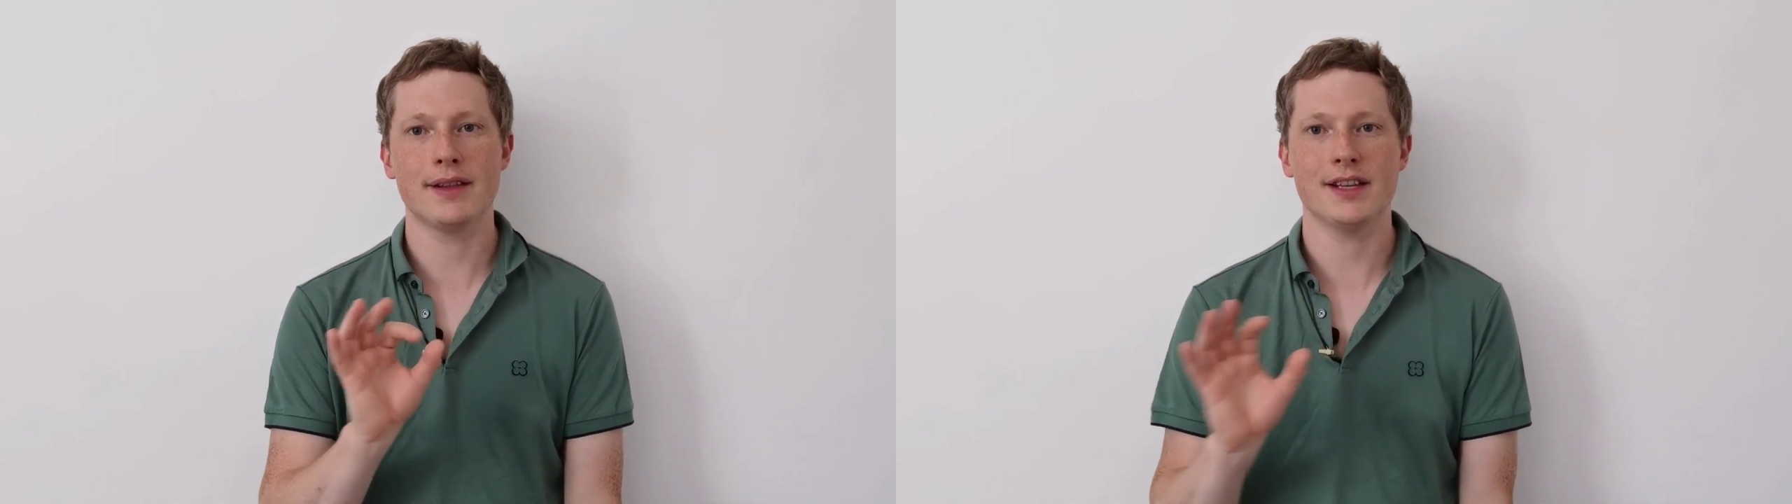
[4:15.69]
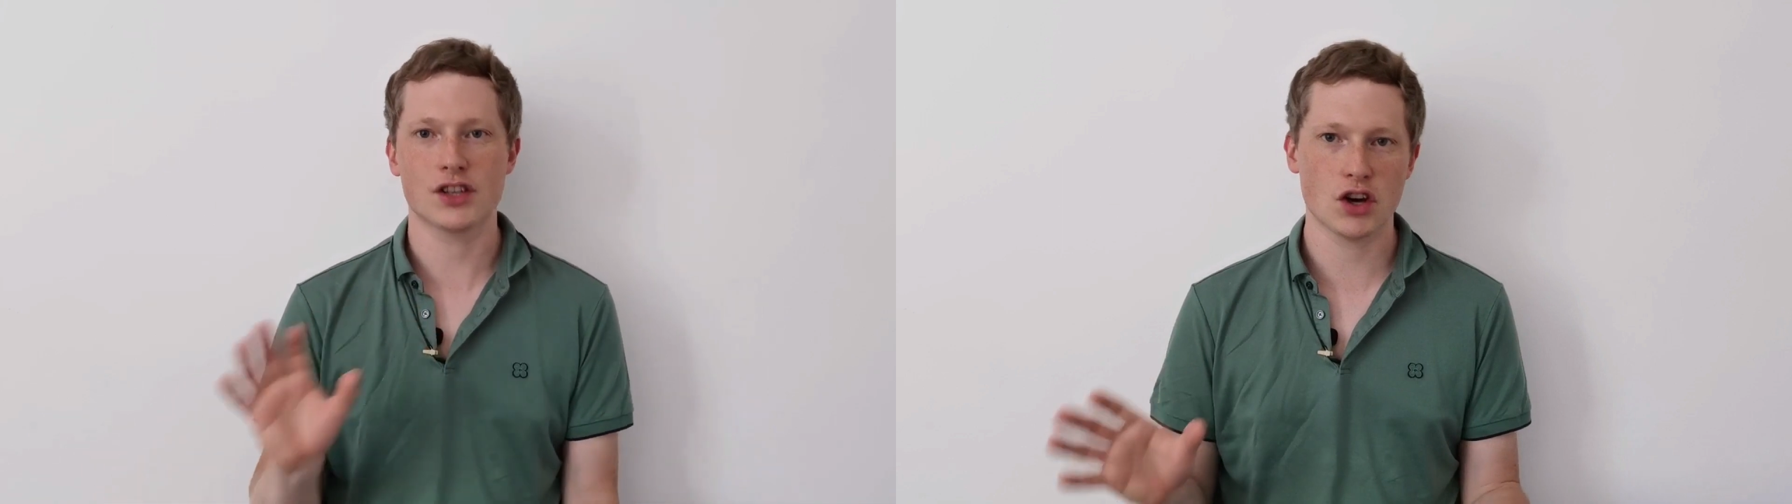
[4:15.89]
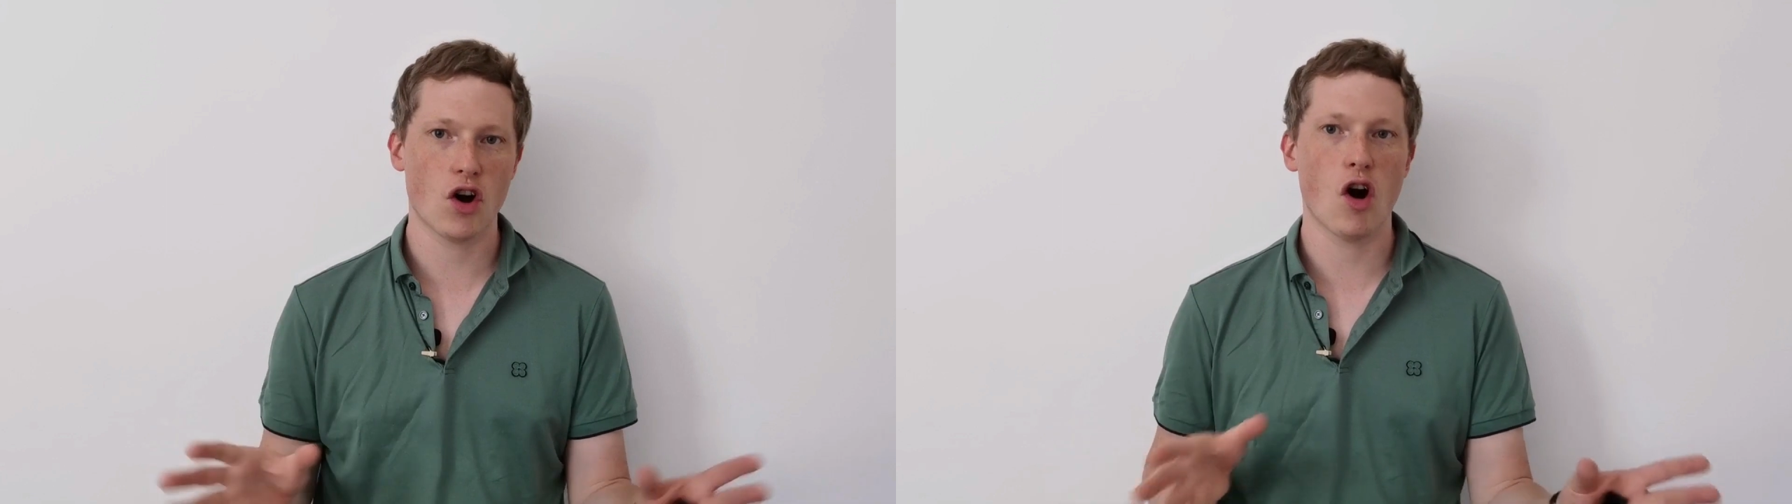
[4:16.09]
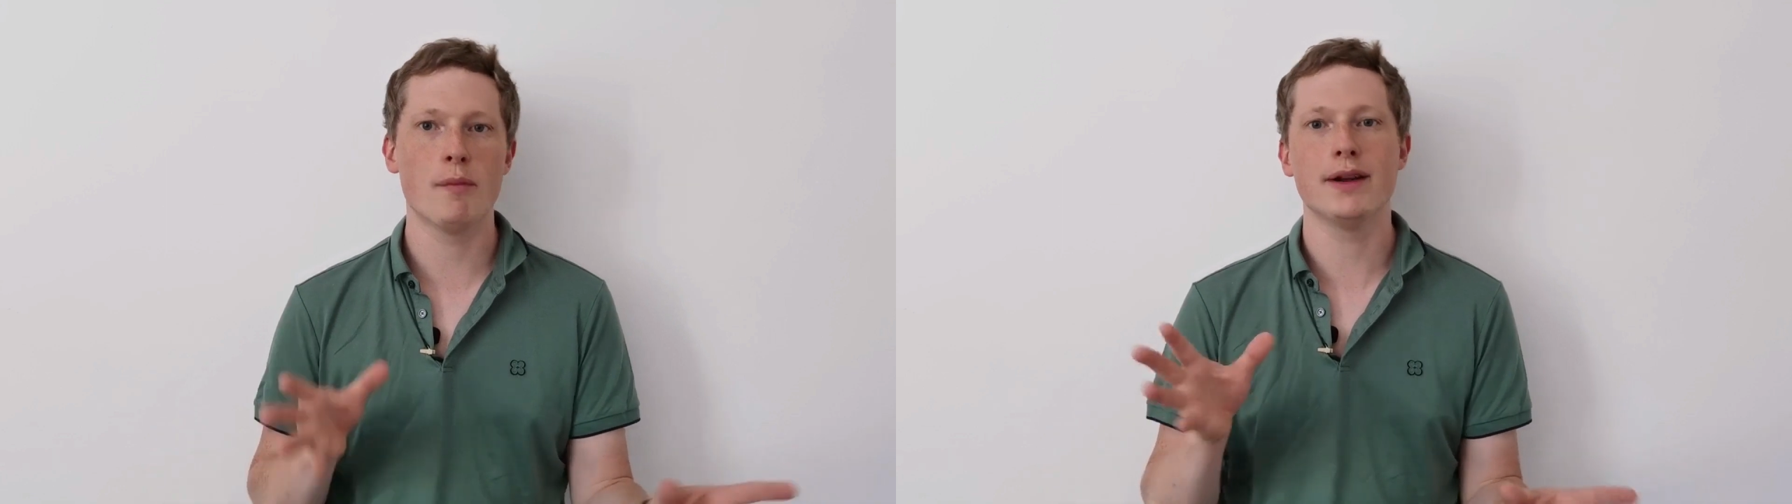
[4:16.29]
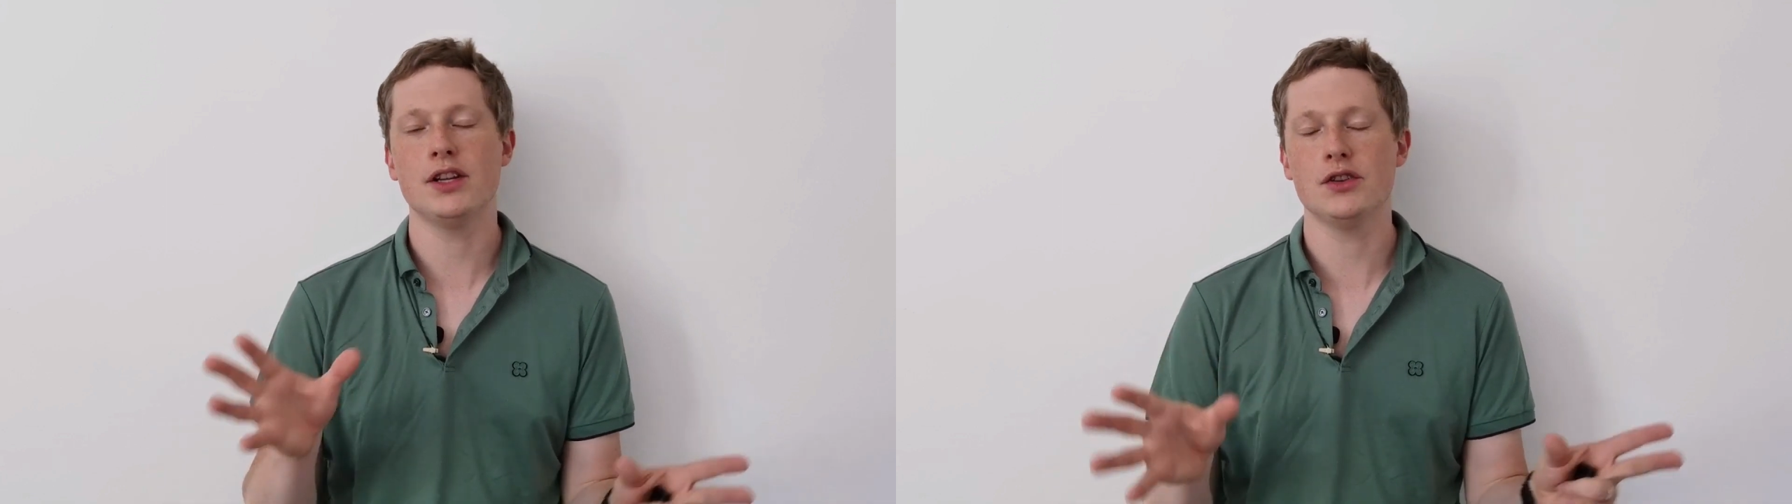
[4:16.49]
these
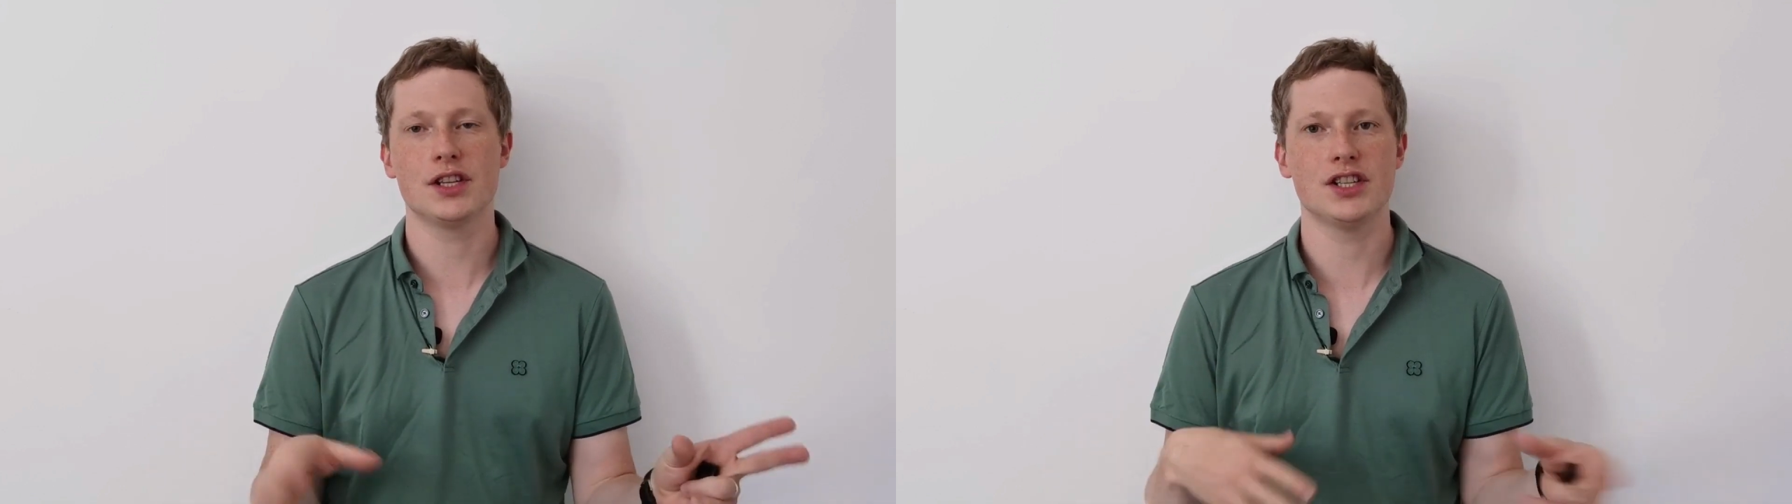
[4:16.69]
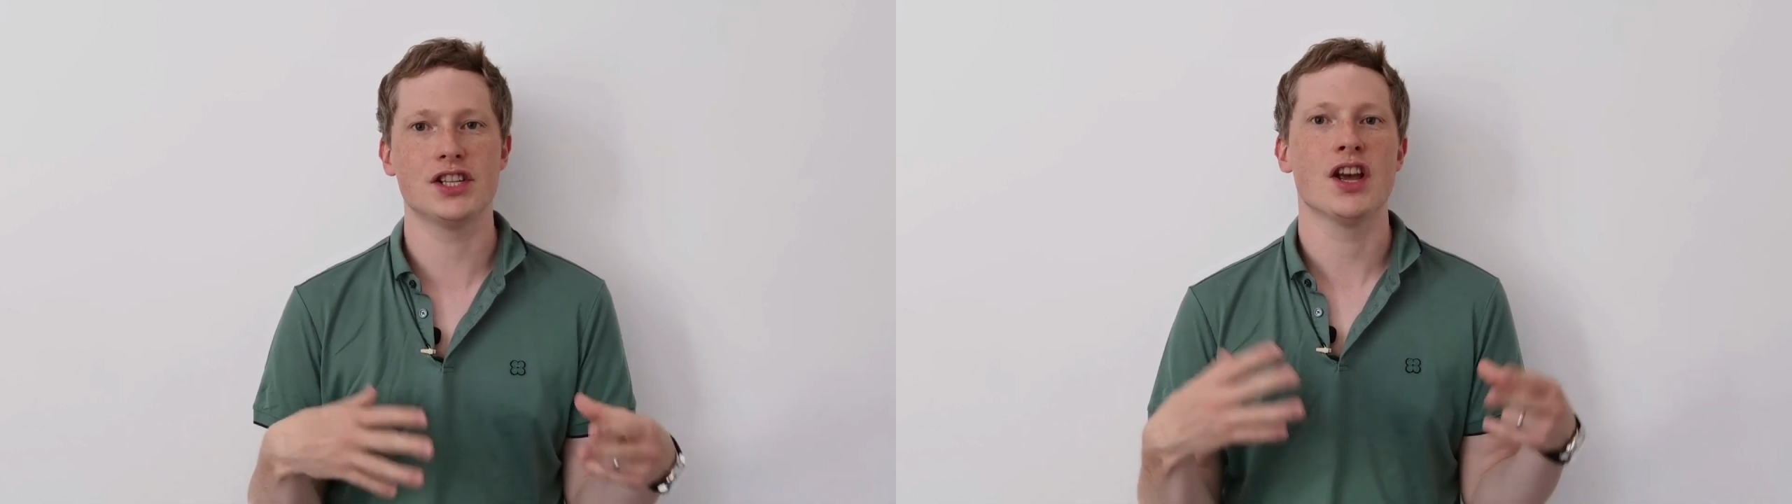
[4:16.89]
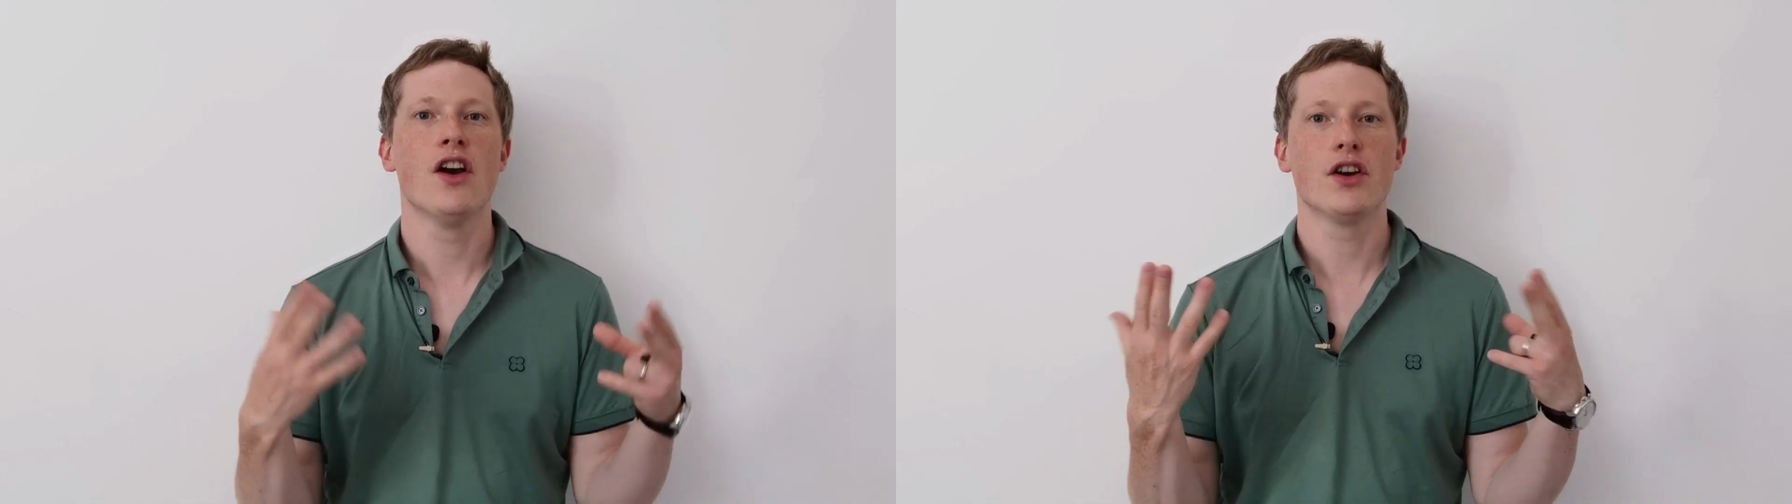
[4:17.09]
common usages,